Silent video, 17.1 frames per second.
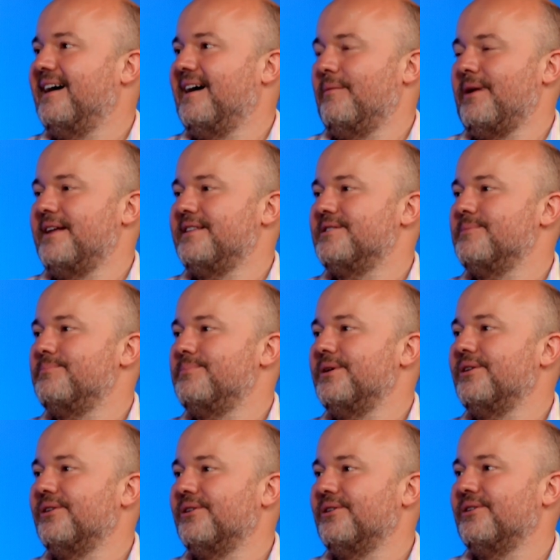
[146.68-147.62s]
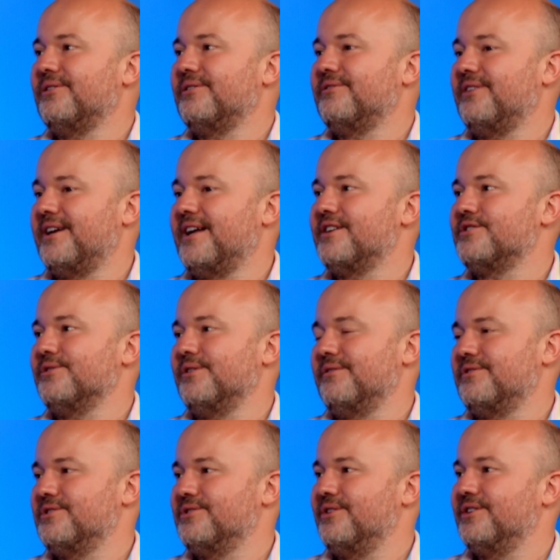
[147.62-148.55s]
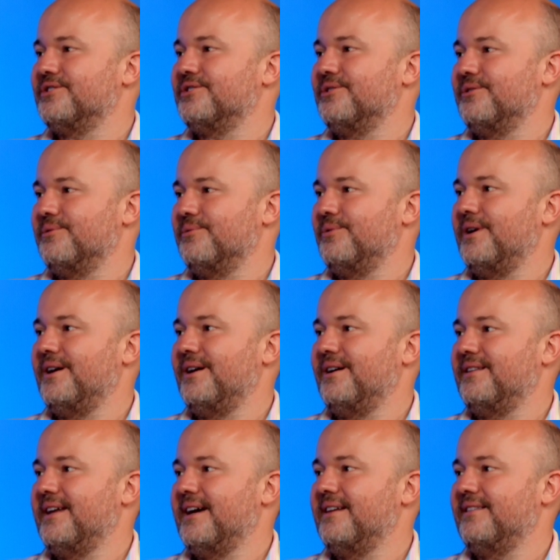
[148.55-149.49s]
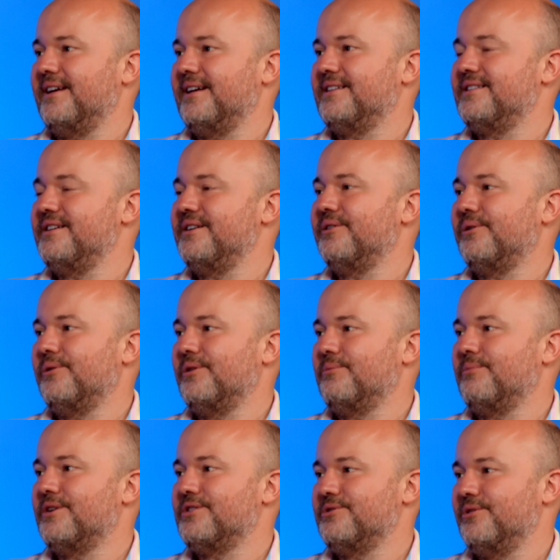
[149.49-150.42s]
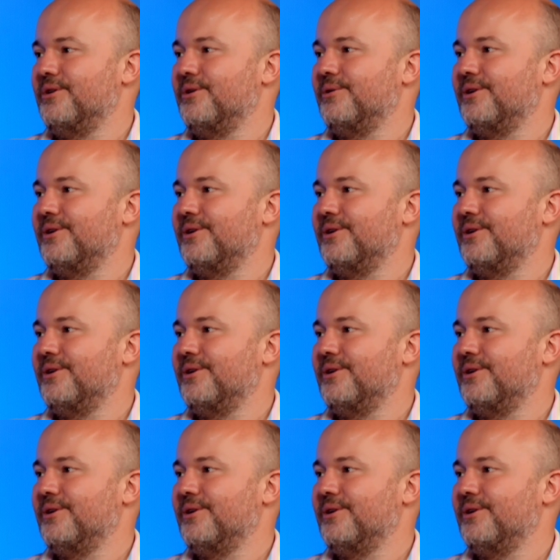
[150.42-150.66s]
and to build financial infrastructure that can like deal with that